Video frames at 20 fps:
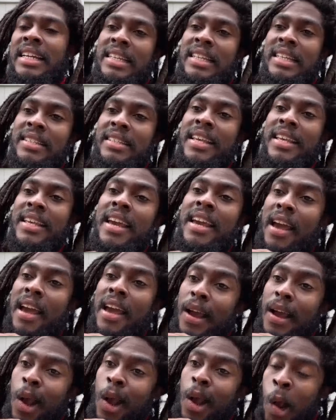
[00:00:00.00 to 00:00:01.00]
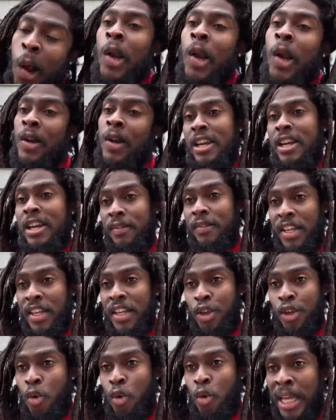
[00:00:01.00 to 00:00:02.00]
is a colony of
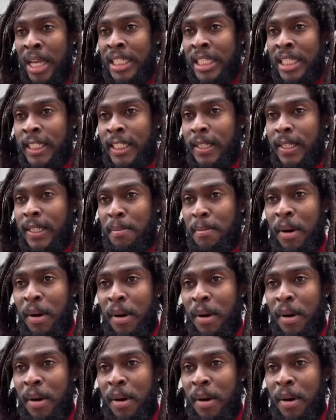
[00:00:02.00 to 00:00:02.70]
the US,